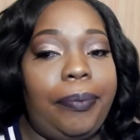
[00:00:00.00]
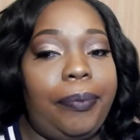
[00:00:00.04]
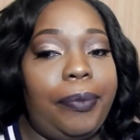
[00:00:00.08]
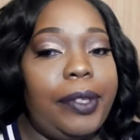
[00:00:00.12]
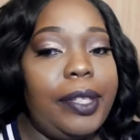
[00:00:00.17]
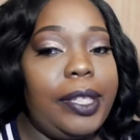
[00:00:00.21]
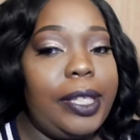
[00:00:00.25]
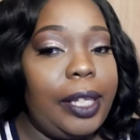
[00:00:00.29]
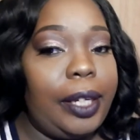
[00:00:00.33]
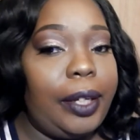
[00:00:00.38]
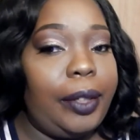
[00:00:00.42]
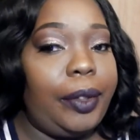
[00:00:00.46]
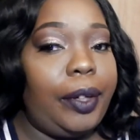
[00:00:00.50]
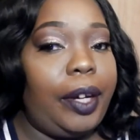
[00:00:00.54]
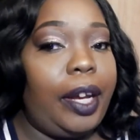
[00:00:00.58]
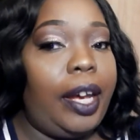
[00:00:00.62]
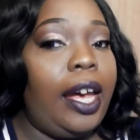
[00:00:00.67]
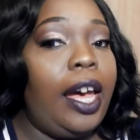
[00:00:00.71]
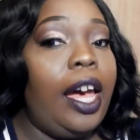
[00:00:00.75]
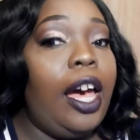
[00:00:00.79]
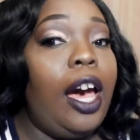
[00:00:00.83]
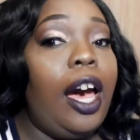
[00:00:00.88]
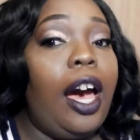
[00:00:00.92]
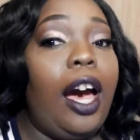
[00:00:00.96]
So
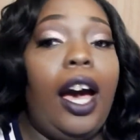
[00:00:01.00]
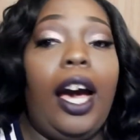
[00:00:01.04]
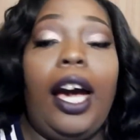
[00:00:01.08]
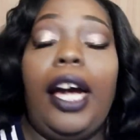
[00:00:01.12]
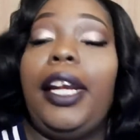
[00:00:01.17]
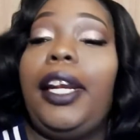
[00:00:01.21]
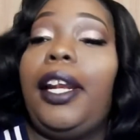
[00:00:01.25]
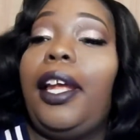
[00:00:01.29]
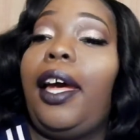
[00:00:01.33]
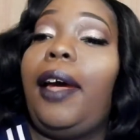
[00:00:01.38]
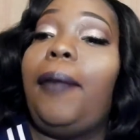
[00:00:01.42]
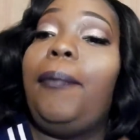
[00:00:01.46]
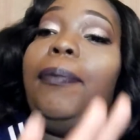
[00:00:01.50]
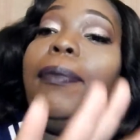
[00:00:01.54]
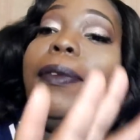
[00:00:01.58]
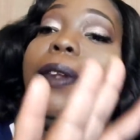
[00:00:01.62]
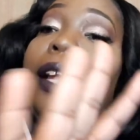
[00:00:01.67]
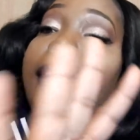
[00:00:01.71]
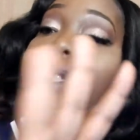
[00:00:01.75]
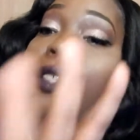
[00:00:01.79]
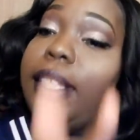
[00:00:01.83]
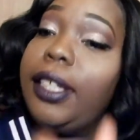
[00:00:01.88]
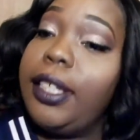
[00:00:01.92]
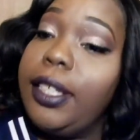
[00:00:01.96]
I'm
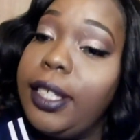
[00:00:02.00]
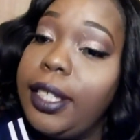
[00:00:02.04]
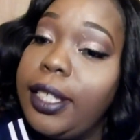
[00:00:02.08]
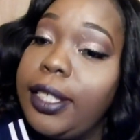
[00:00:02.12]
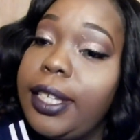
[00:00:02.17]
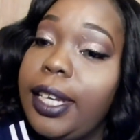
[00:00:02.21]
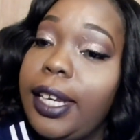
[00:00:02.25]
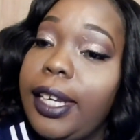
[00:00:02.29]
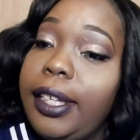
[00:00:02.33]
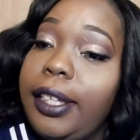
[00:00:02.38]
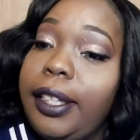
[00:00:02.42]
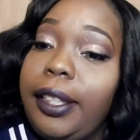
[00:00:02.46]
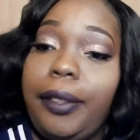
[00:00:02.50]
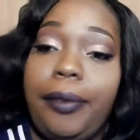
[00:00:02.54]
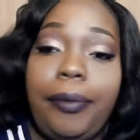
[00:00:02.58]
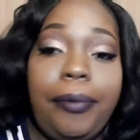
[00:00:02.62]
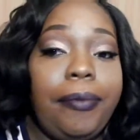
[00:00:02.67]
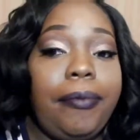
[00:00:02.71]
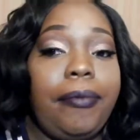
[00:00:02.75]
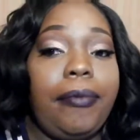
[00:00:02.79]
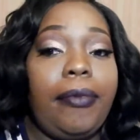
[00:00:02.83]
not an entertainer.